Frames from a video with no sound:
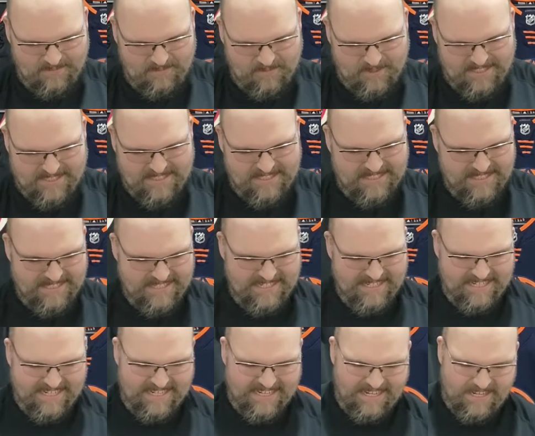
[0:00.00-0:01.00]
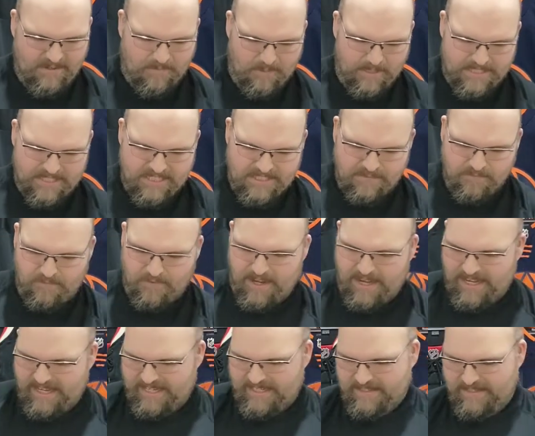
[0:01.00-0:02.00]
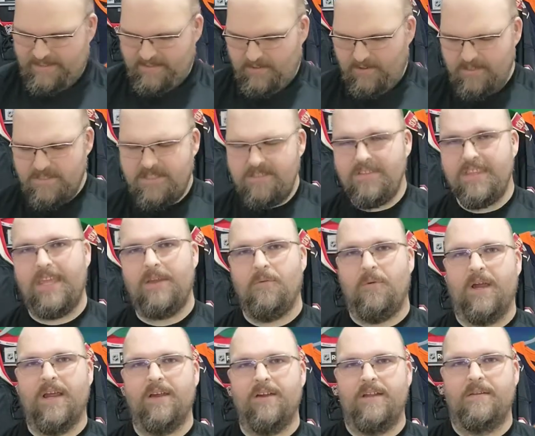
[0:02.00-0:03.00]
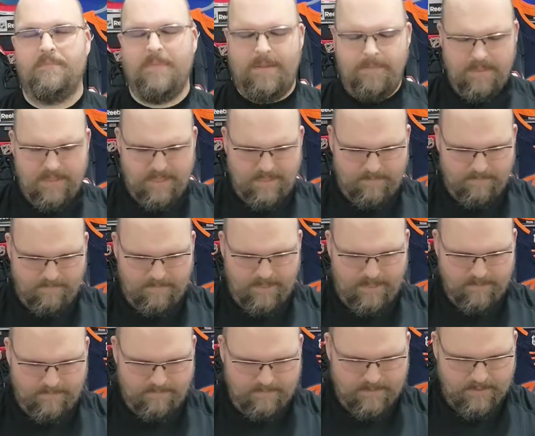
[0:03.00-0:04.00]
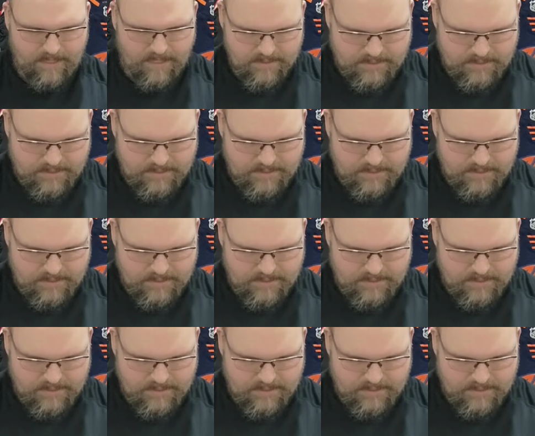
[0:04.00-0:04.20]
which which is fine. Or do they wear it? Maybe they, I'm not